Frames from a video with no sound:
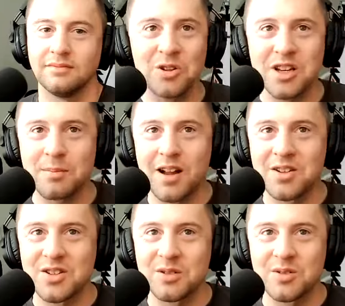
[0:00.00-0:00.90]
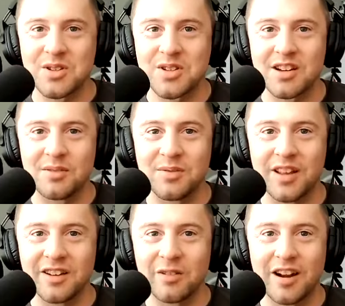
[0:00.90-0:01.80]
there's like monsoons and stuff
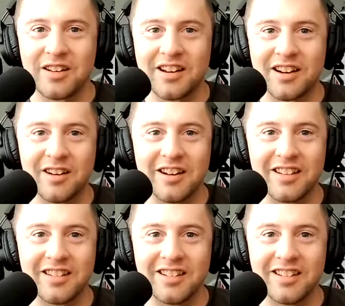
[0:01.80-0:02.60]
like around that area.